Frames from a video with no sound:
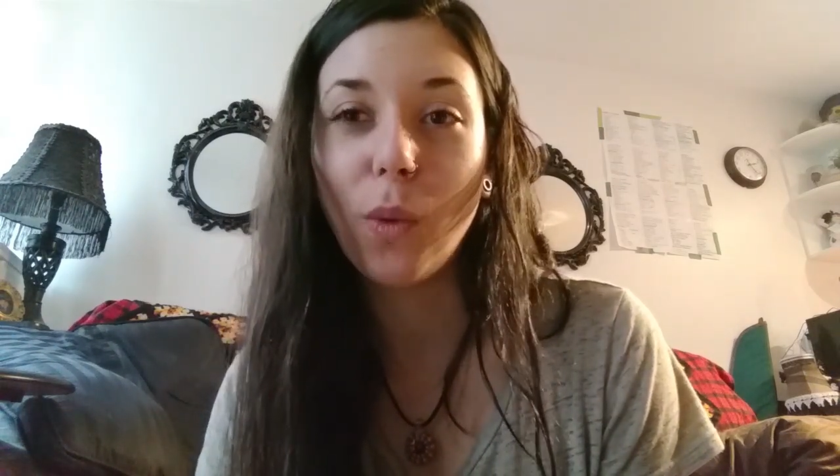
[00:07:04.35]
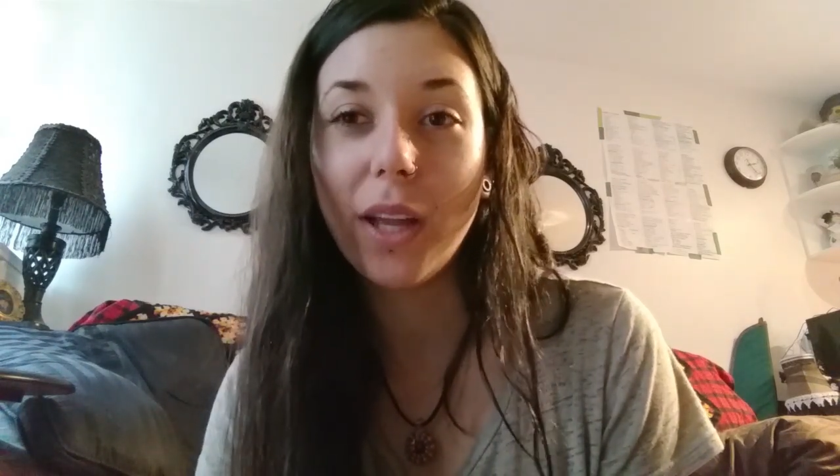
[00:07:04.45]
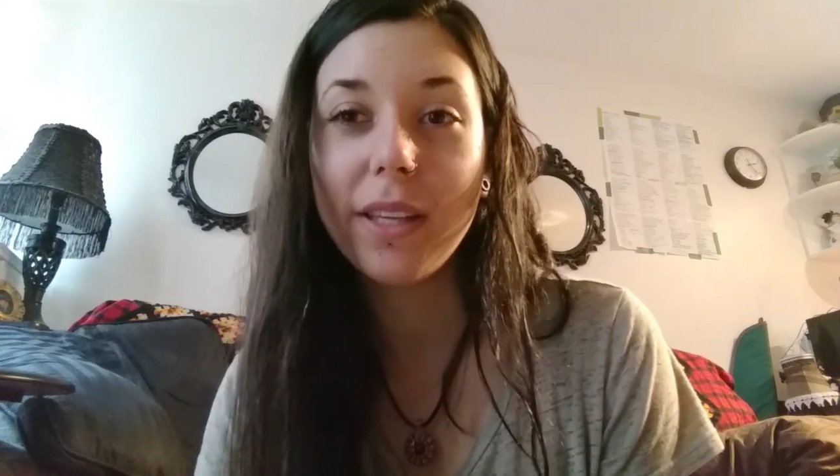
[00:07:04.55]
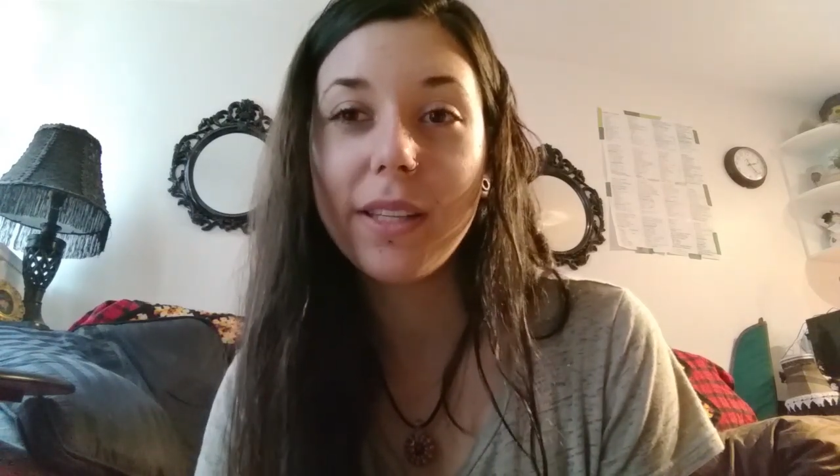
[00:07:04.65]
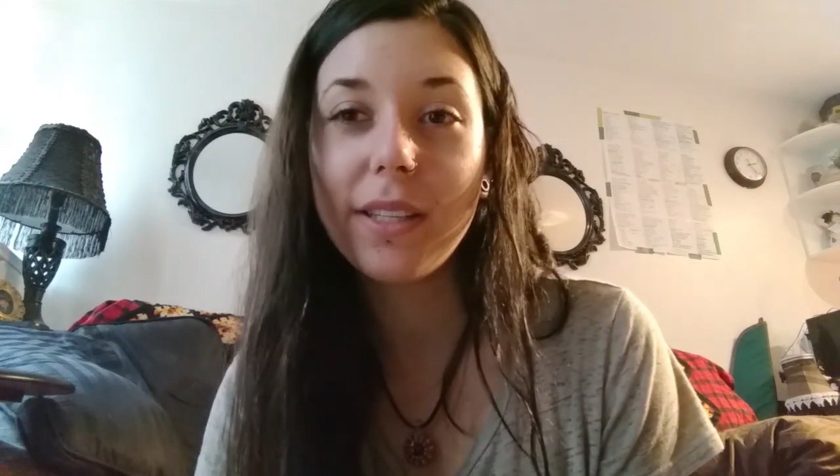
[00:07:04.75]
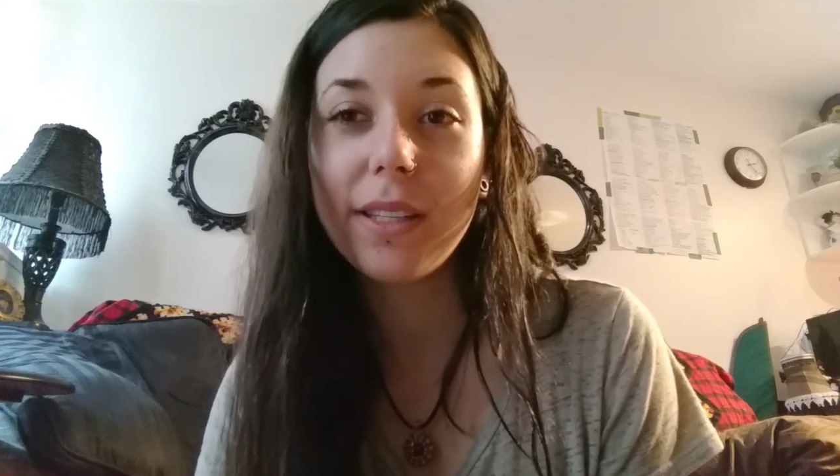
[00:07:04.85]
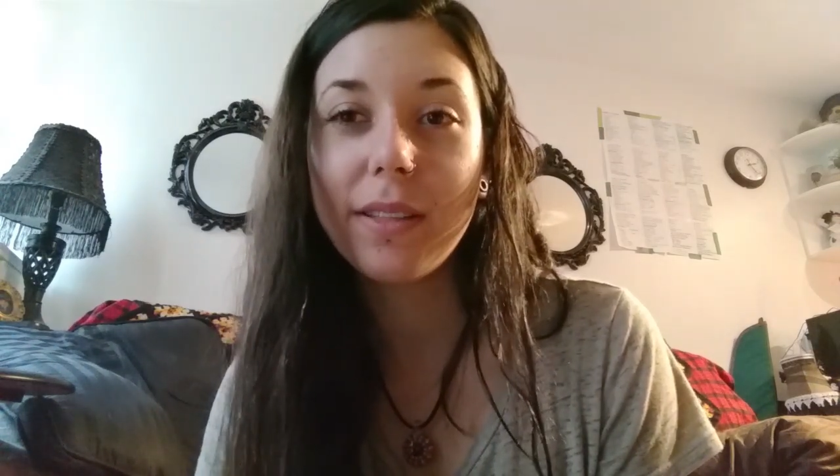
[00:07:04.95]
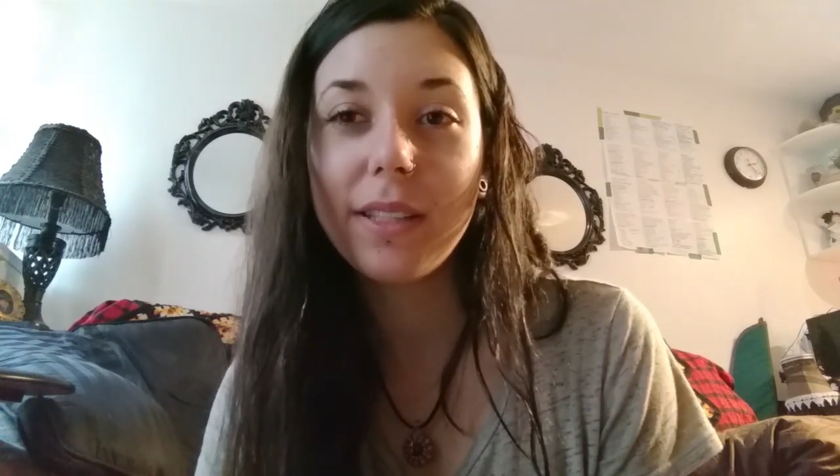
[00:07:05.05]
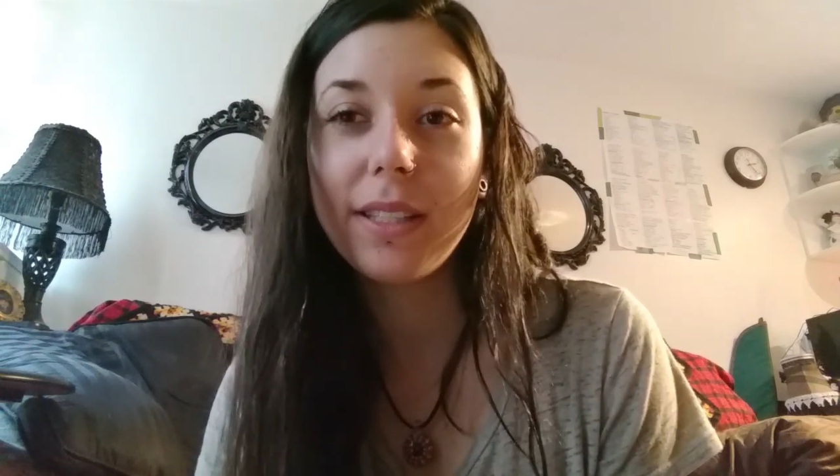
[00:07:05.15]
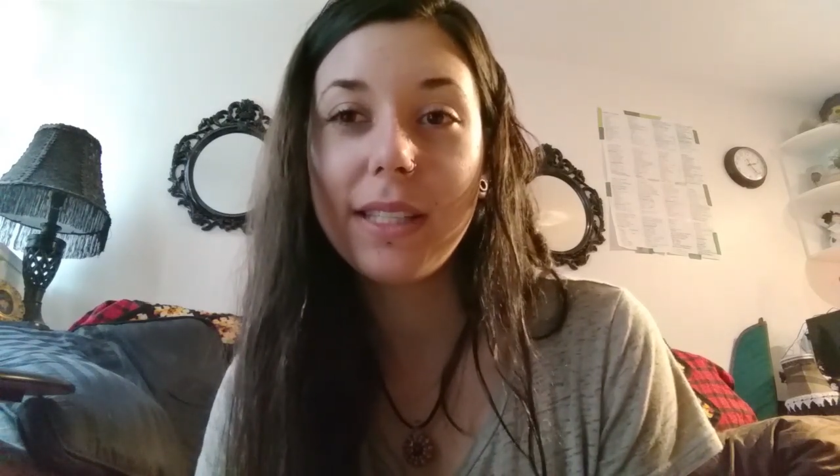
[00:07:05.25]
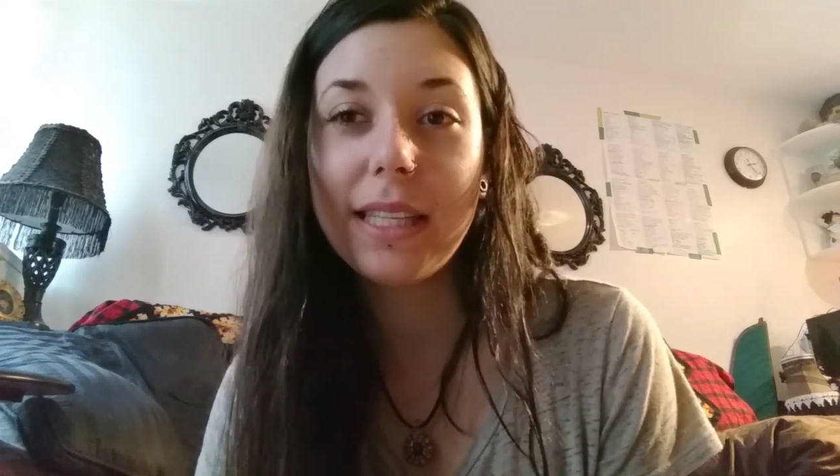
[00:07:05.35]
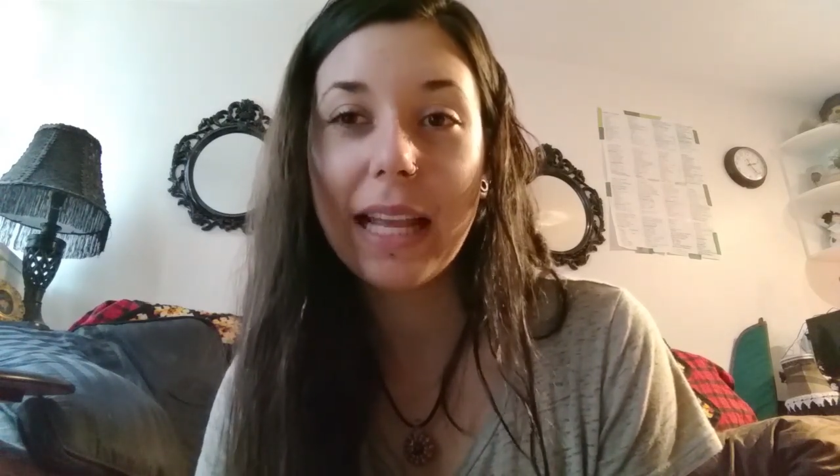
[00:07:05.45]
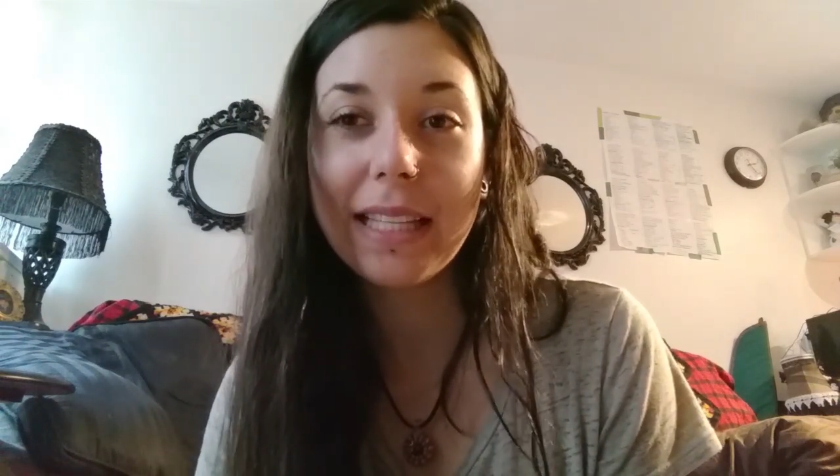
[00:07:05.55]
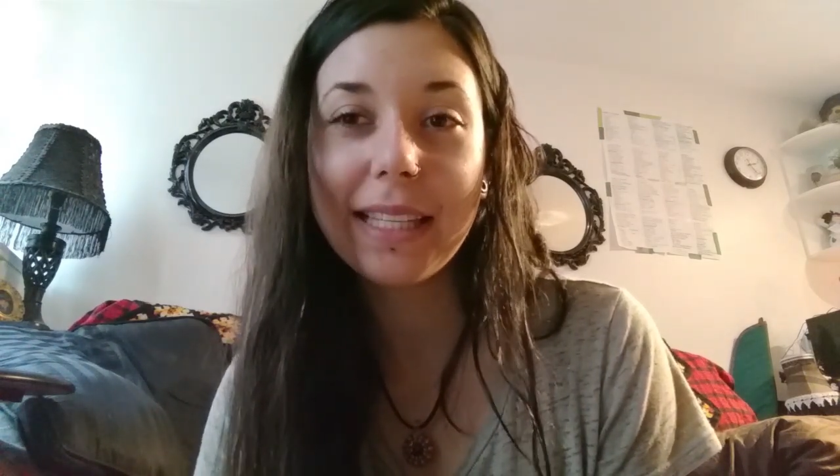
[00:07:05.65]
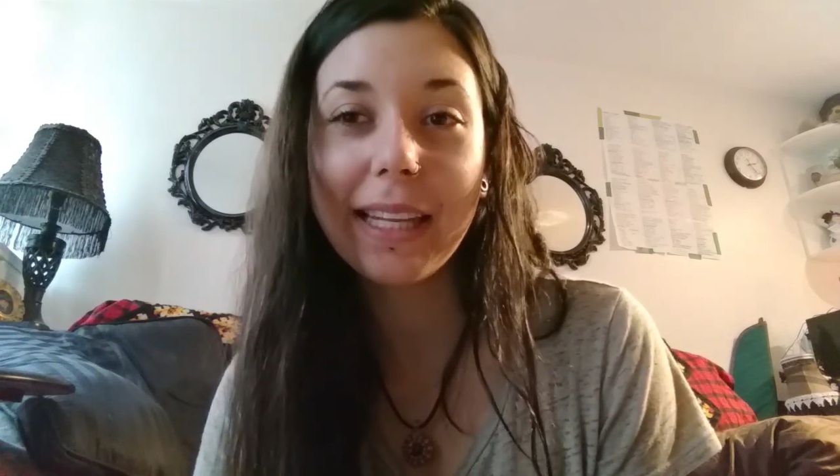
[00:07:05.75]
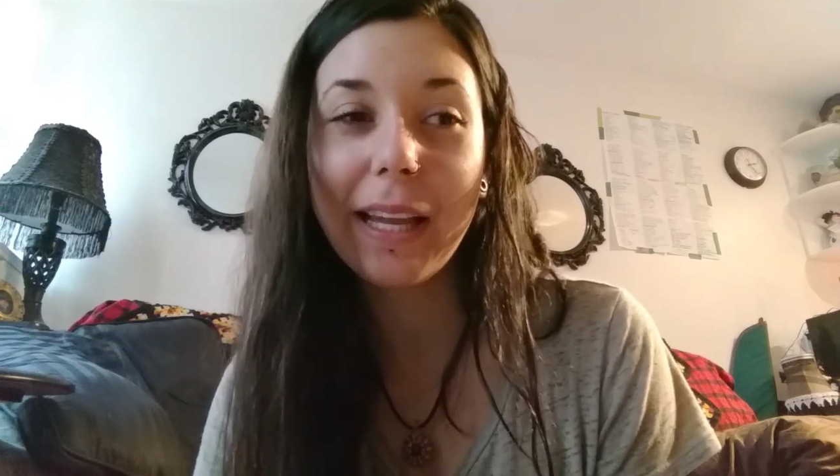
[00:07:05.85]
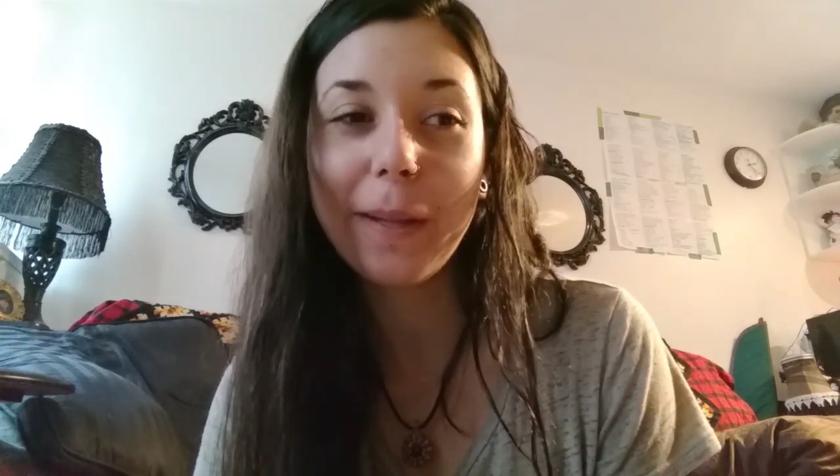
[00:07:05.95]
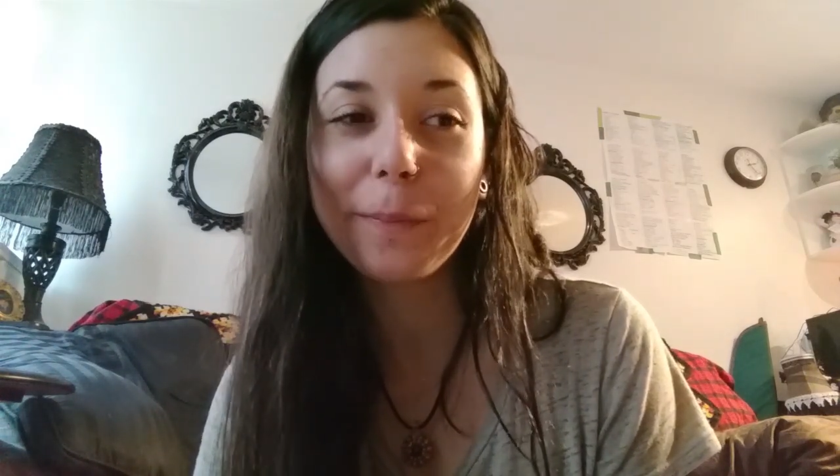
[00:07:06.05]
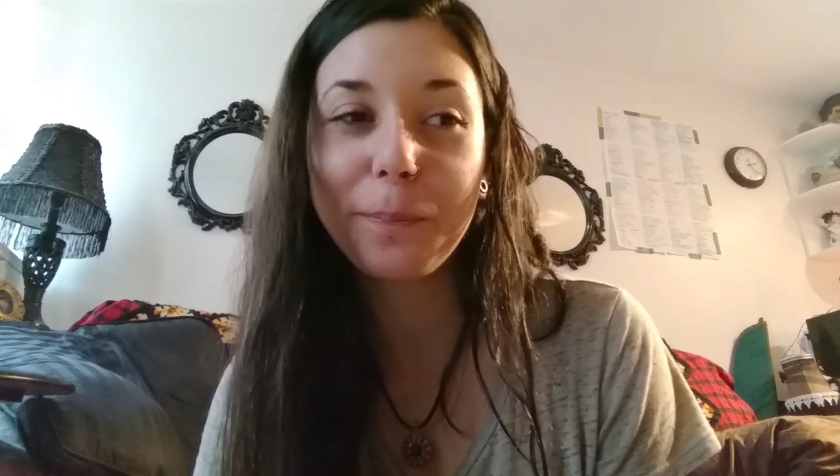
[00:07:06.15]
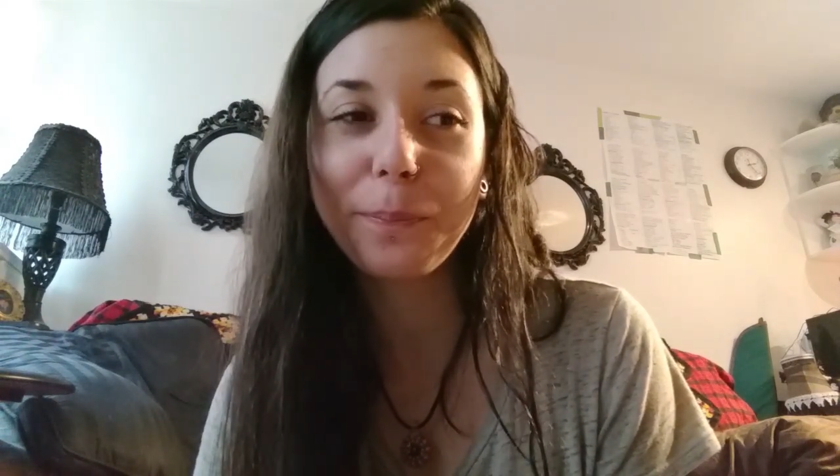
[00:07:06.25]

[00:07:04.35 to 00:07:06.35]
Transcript: was tensing up.